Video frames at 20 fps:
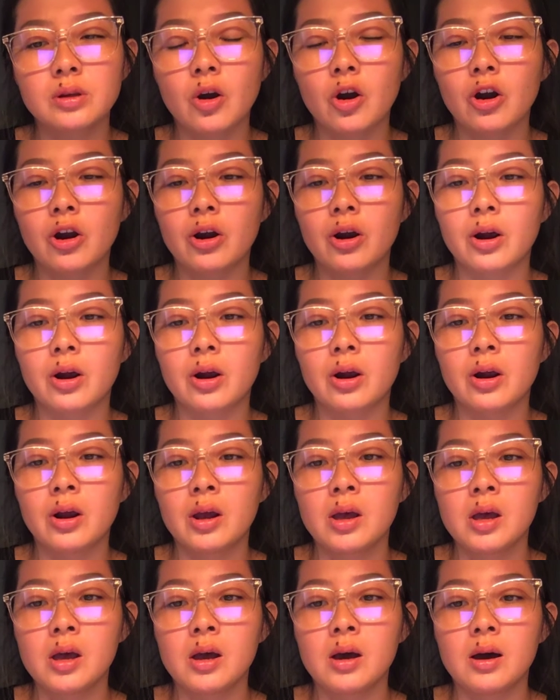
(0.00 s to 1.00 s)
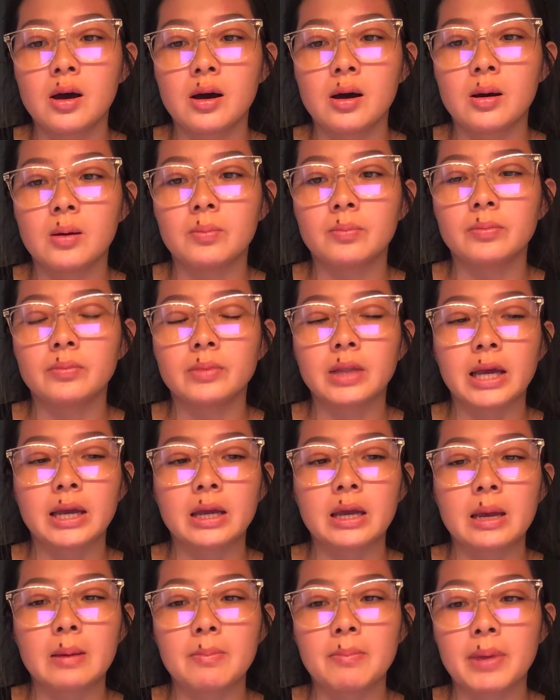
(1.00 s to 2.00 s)
are
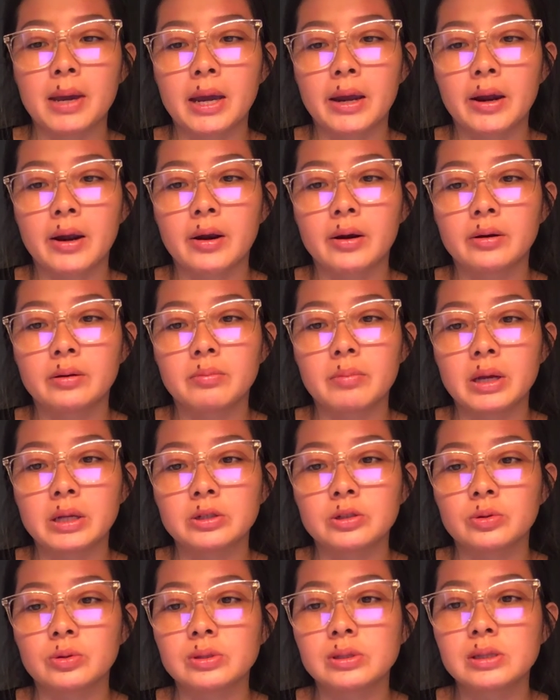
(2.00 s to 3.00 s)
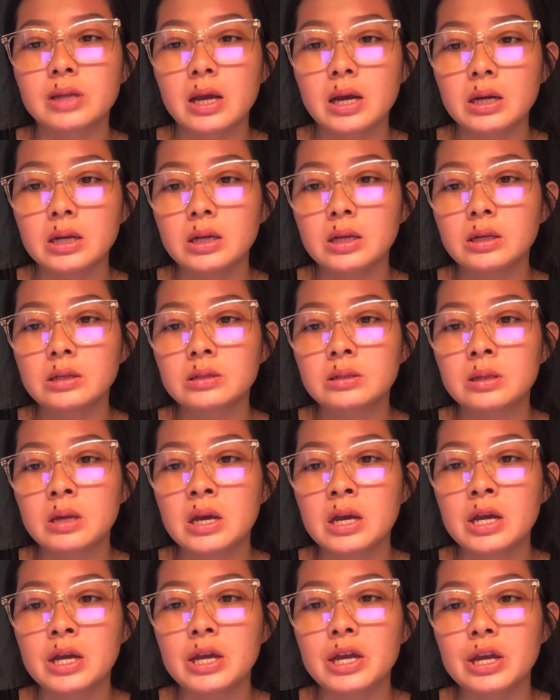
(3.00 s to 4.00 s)
like impaired mental status,
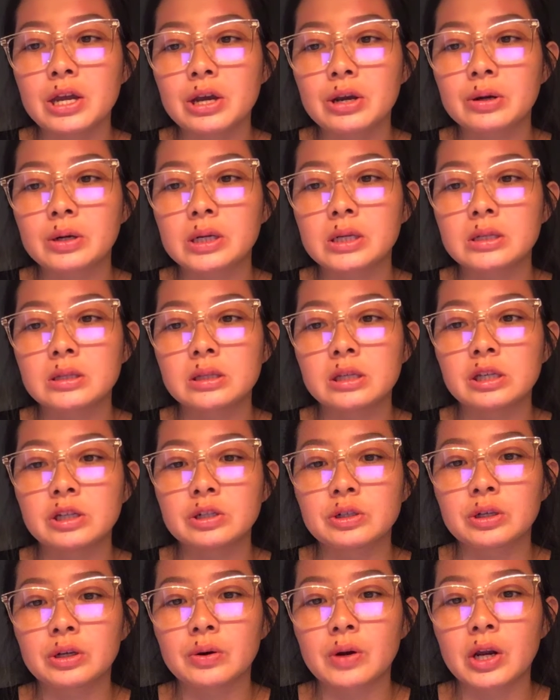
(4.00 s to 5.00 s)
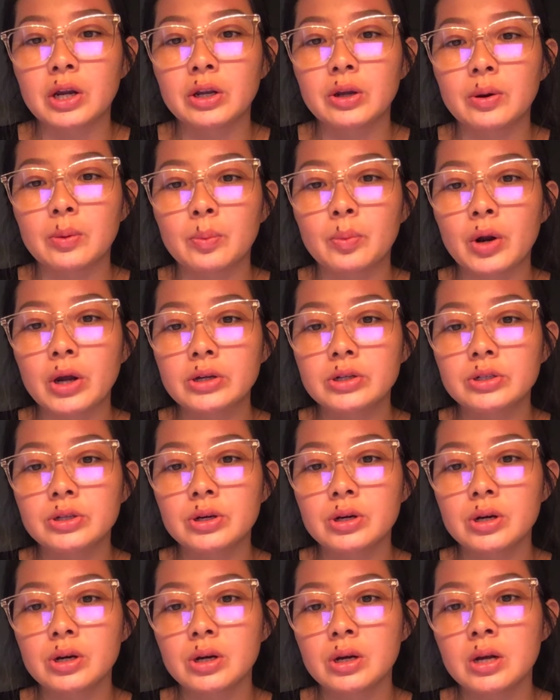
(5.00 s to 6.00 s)
increased intracranial
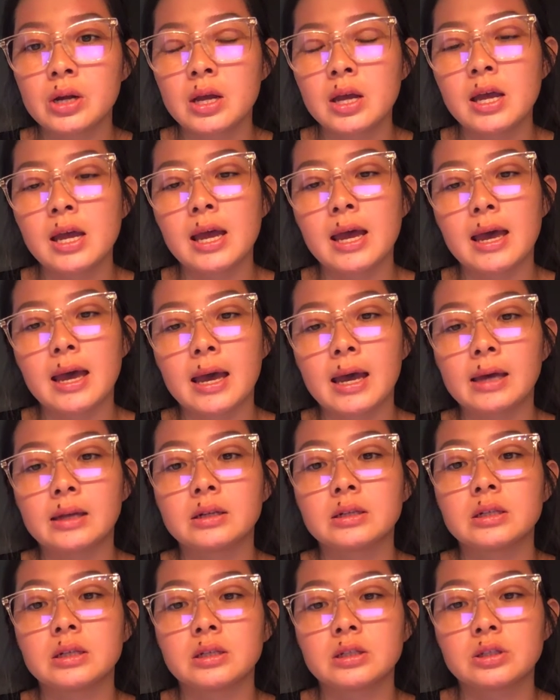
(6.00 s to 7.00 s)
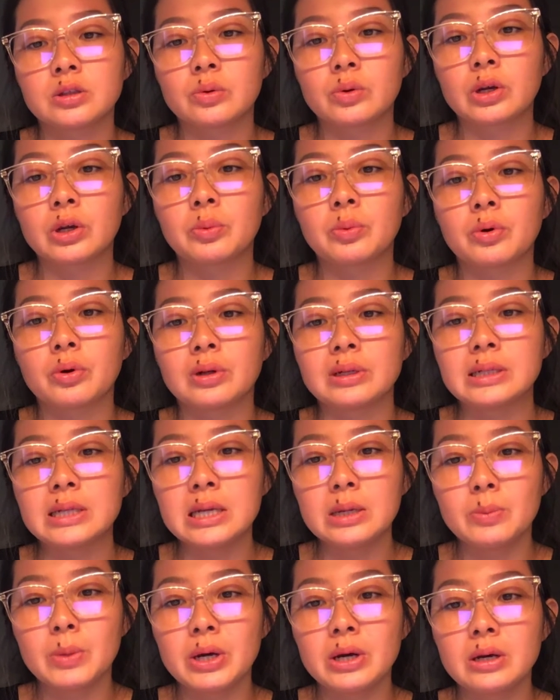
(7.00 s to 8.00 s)
pressure, and cerebral
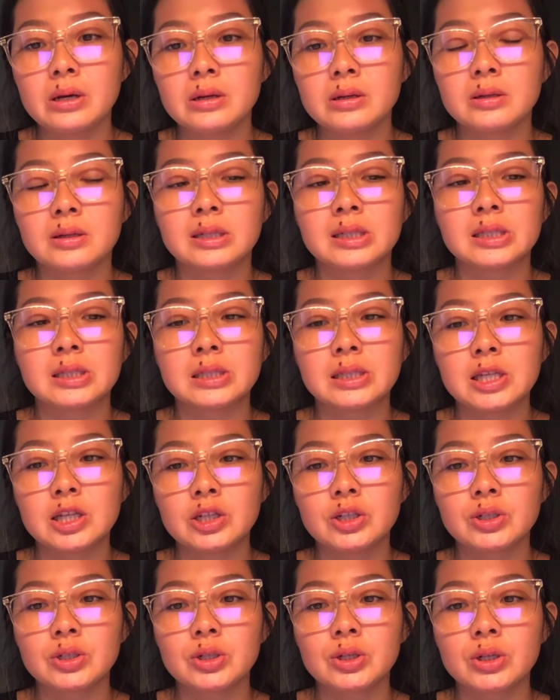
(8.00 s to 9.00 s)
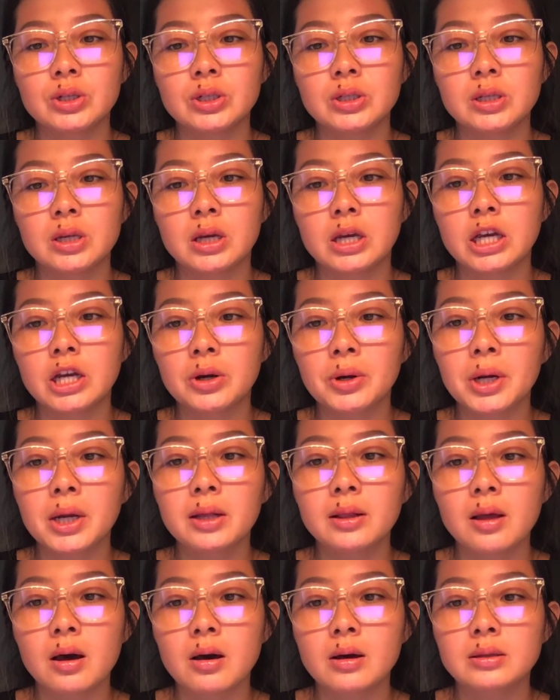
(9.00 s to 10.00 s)
edema, seizures, hearing
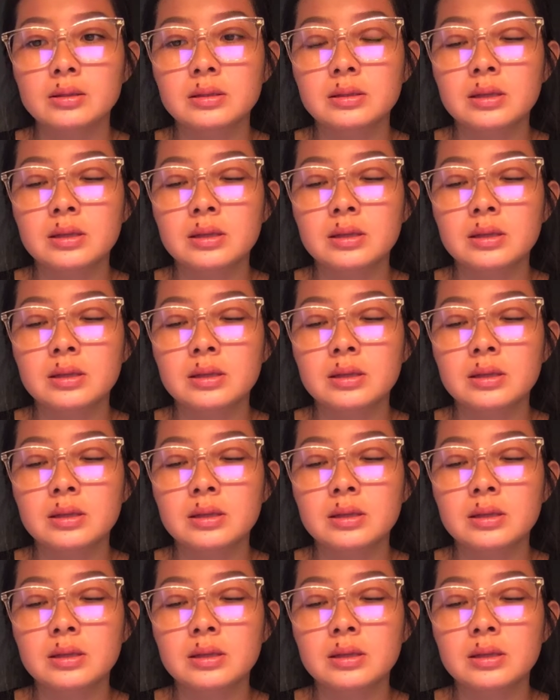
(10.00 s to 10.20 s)
loss,